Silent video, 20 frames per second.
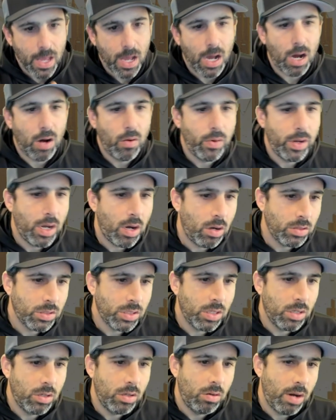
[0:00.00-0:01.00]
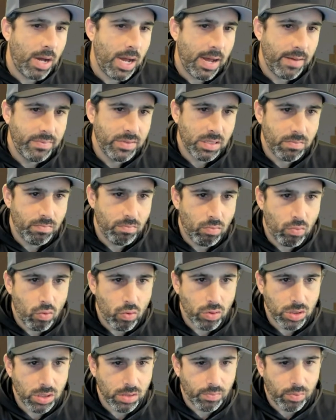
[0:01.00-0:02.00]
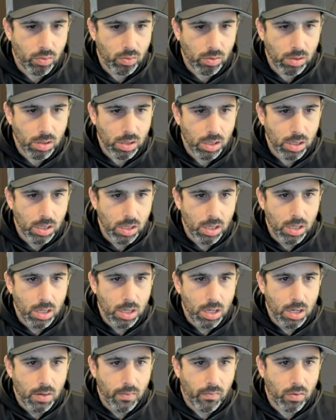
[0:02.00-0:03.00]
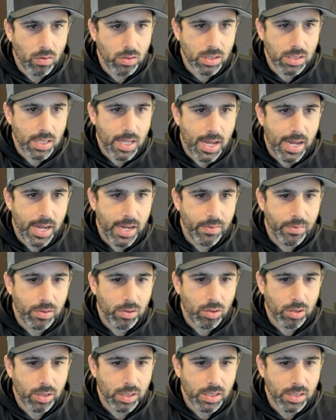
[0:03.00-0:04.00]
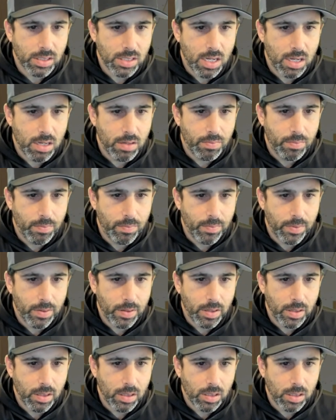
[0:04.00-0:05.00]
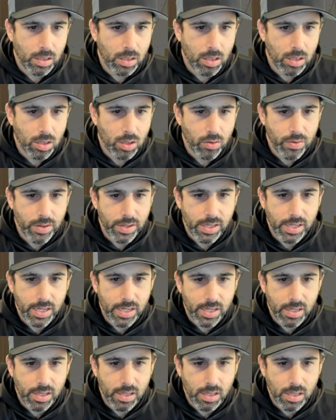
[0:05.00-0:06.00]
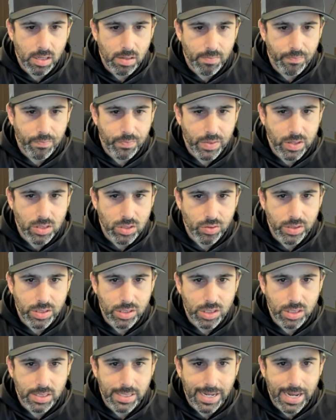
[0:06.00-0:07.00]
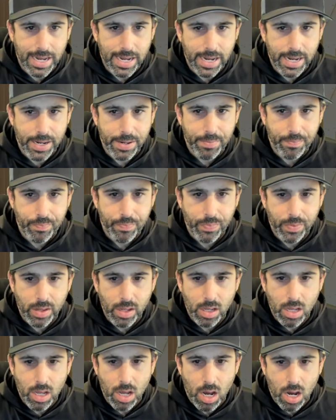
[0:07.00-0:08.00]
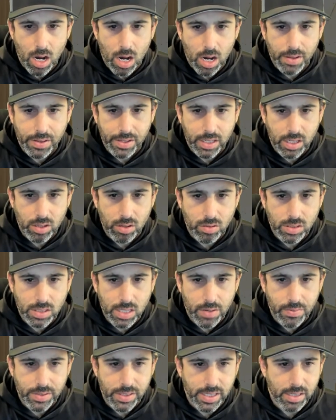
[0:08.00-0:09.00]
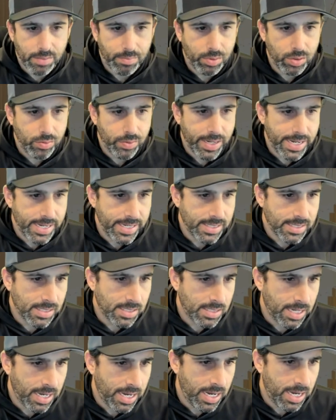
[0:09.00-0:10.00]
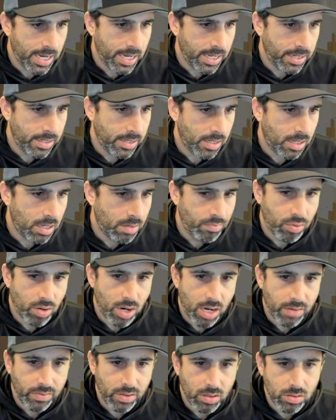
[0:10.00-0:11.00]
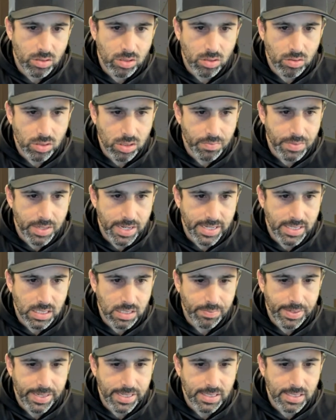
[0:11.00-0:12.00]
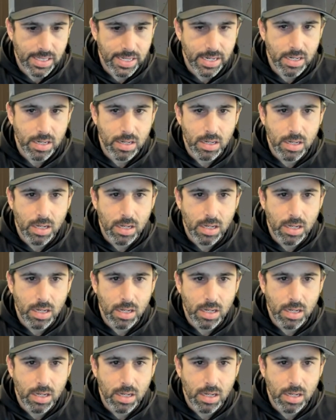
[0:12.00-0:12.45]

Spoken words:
We also have some more support for Sly with Lurking Snub and Garindadin, Screeching Tie. On the hero side, we do get a blue ace and a Bravo, so some nice space there.